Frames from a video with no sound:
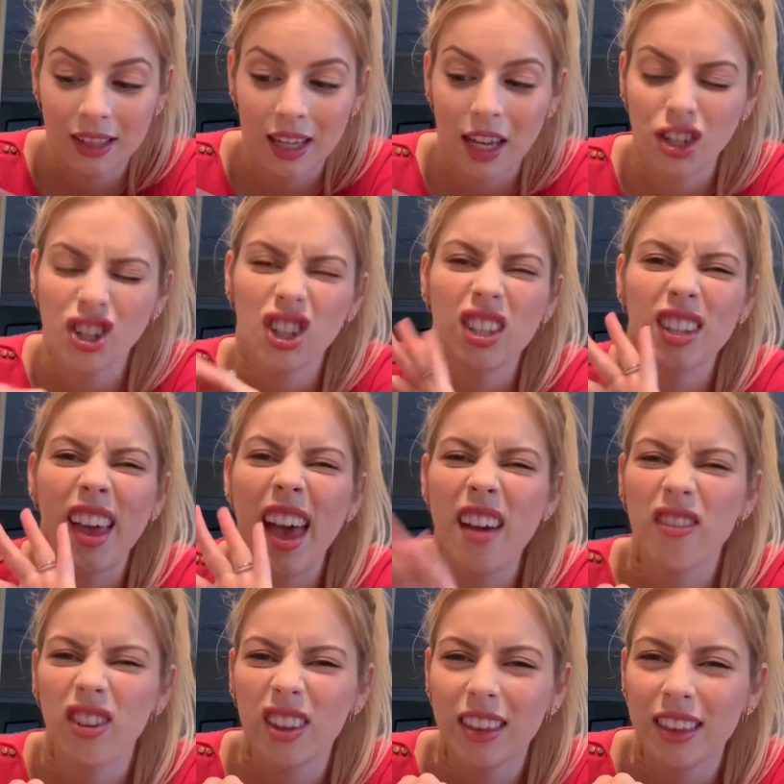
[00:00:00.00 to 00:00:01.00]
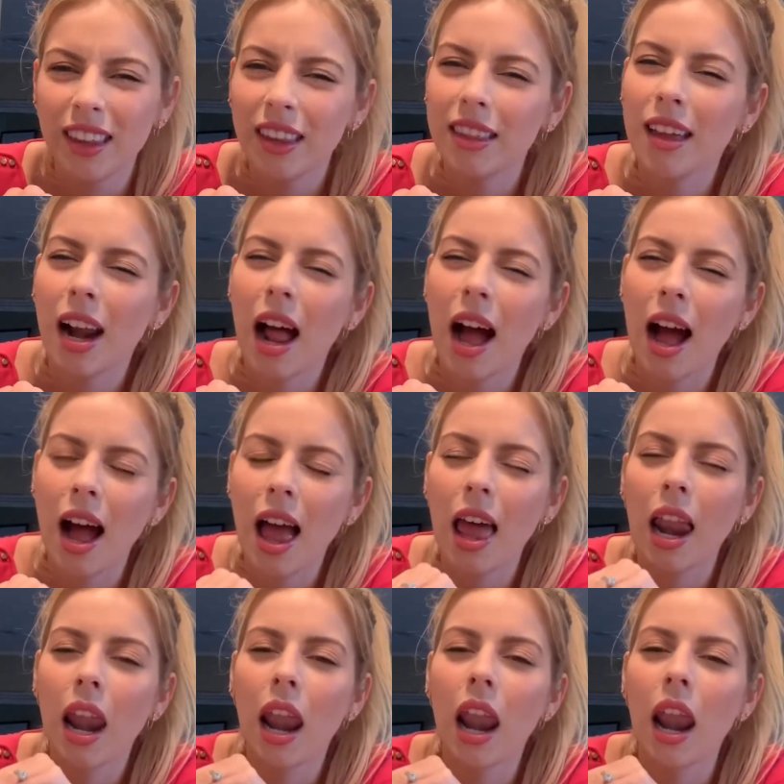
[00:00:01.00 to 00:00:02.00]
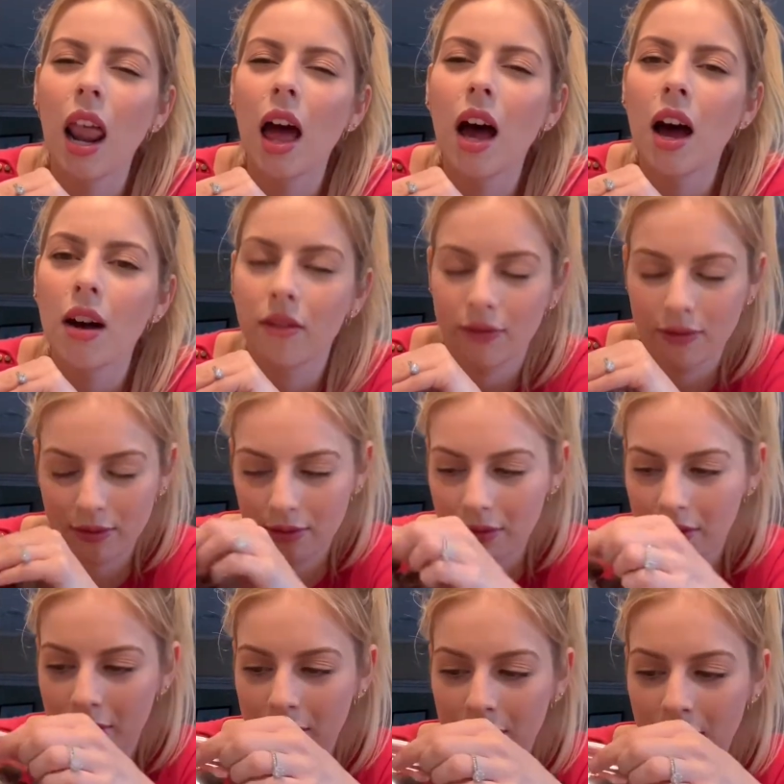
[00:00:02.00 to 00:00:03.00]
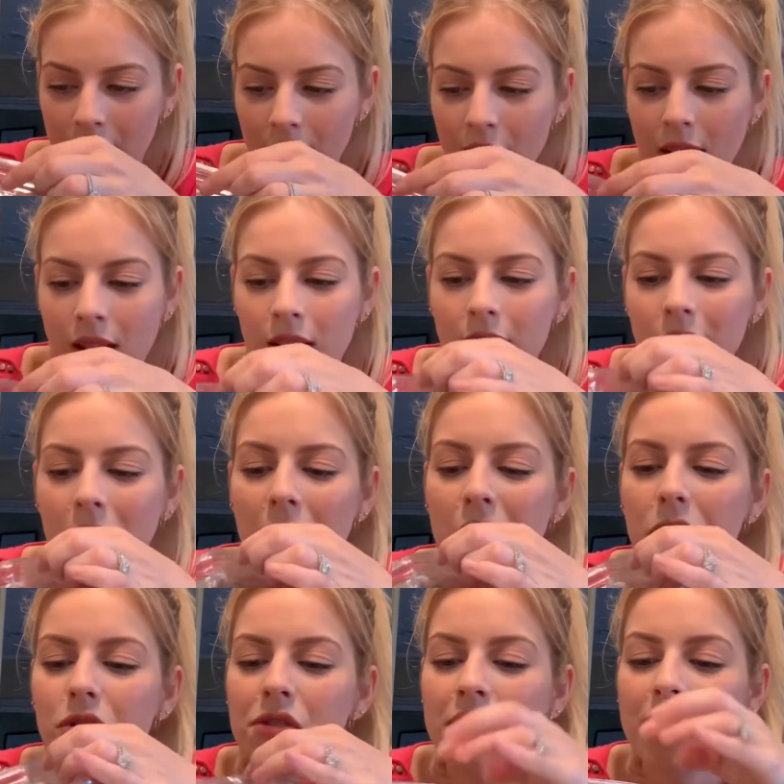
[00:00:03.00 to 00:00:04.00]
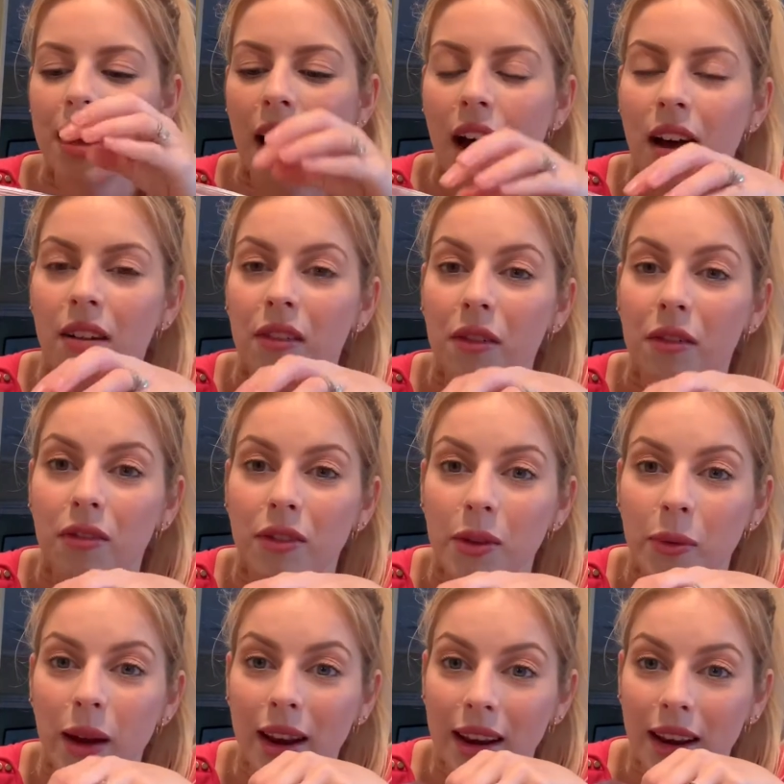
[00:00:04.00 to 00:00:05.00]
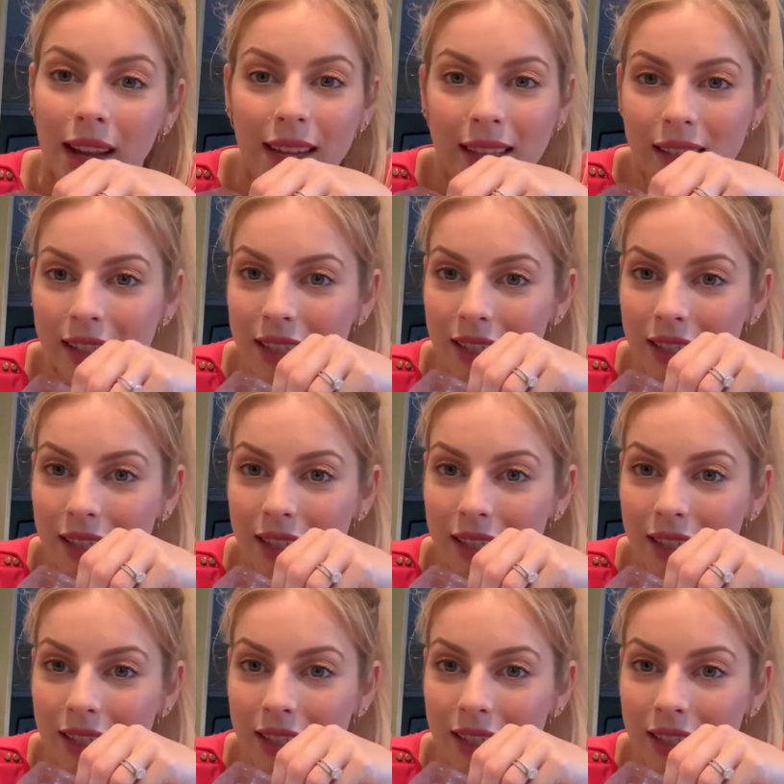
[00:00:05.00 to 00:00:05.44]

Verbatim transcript: It's just everything that I love. So I usually have a few at night